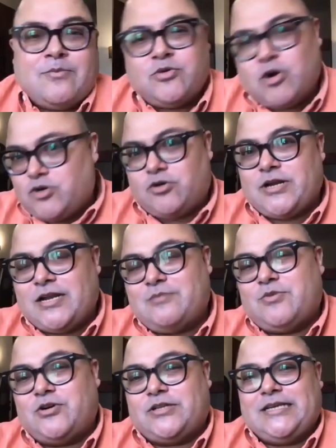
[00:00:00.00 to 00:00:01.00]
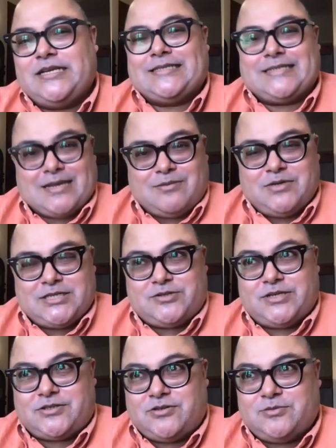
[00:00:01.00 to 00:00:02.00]
not talking about the established
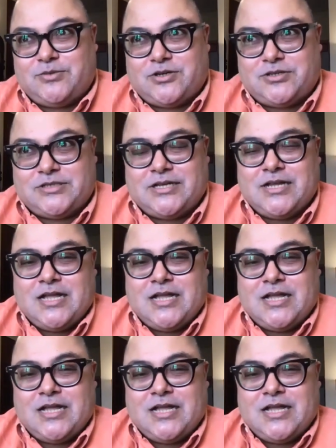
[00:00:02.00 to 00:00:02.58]
restaurants because a